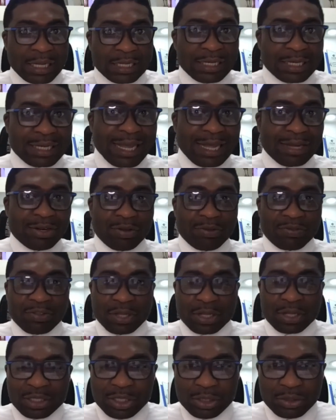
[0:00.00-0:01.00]
the kind of,
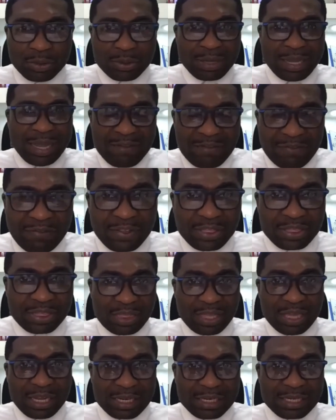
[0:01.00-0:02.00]
you know,
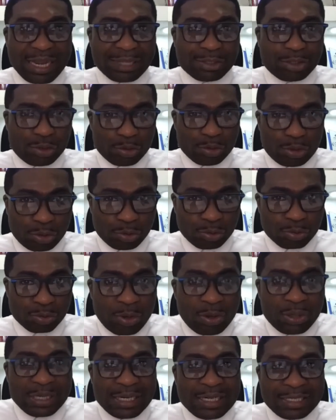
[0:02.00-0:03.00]
everything that you do
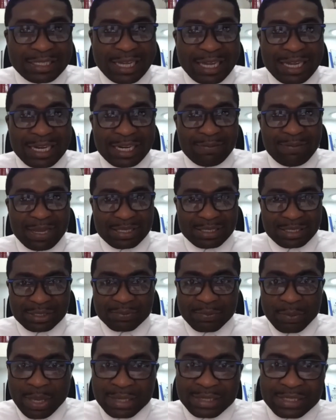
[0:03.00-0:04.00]
on a daily basis.
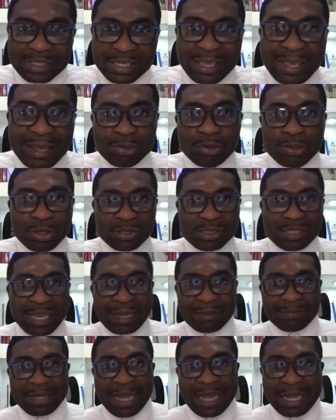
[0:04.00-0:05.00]
Schedule your
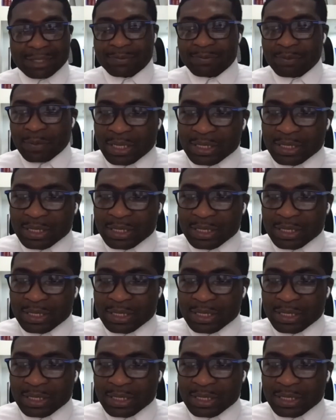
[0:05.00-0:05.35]
time, guys.